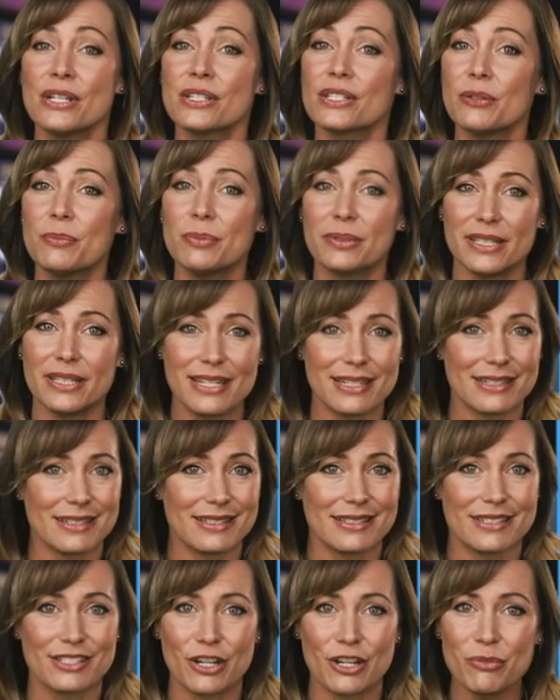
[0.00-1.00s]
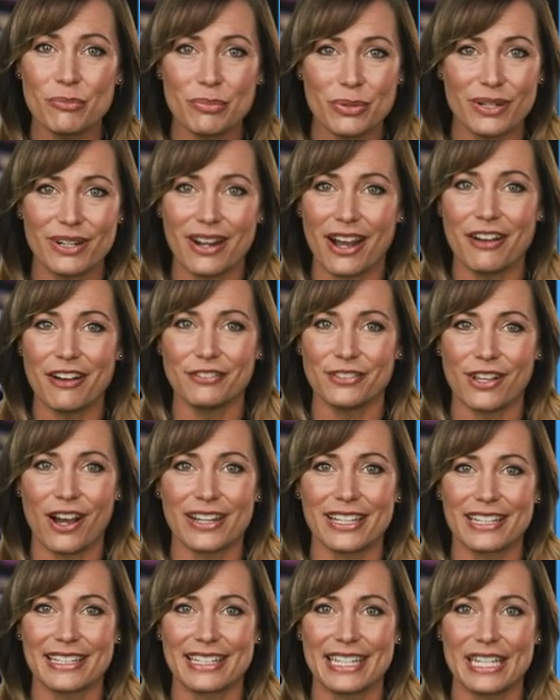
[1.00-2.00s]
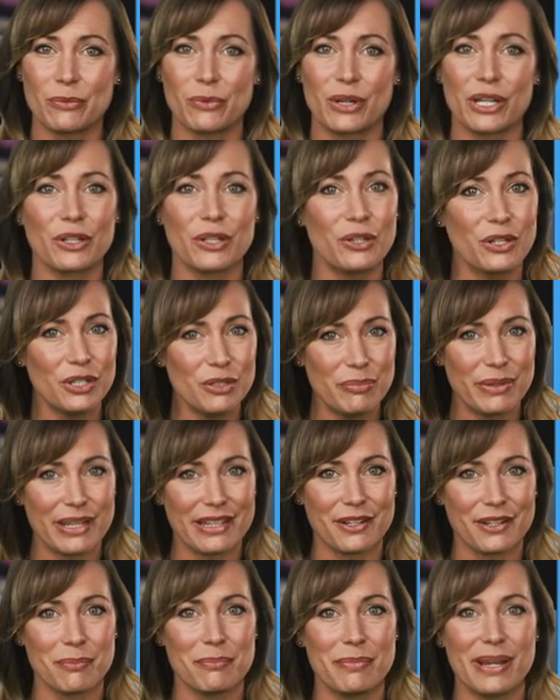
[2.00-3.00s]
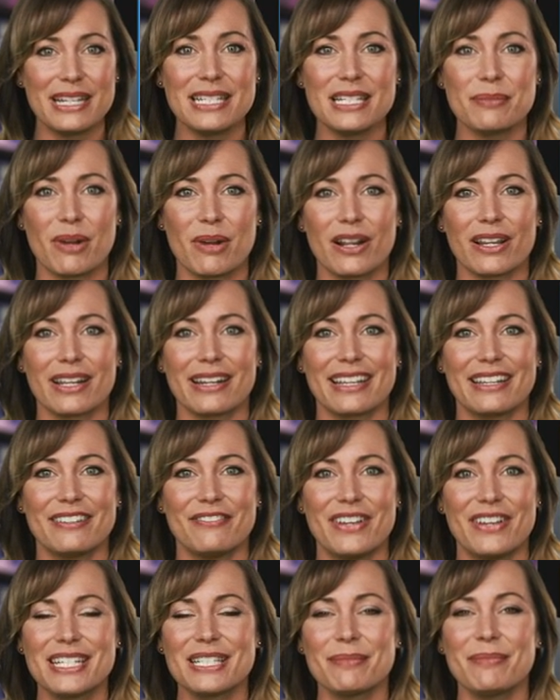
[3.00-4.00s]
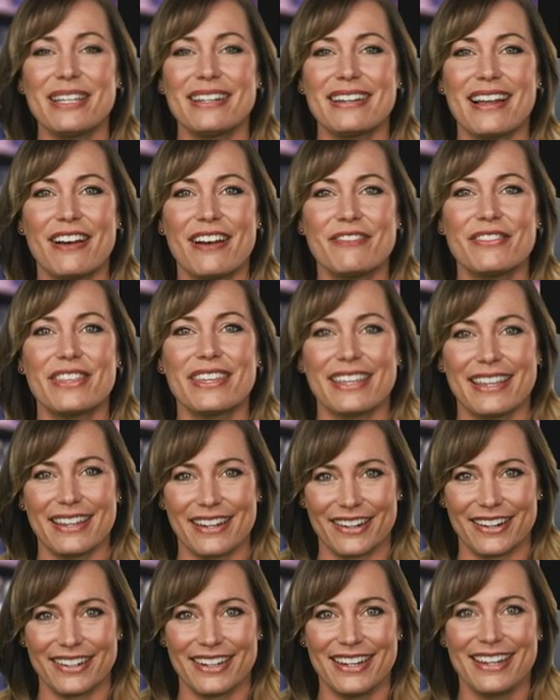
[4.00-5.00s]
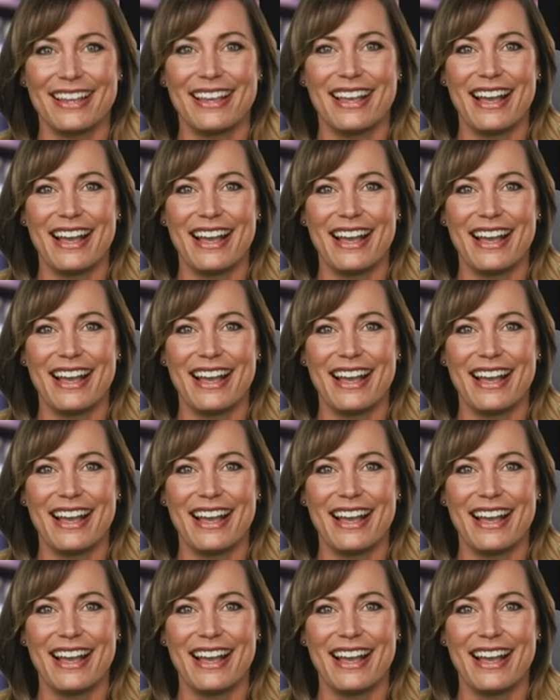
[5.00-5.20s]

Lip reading: so please don't put off locking in what could be your best marketing investment of the year.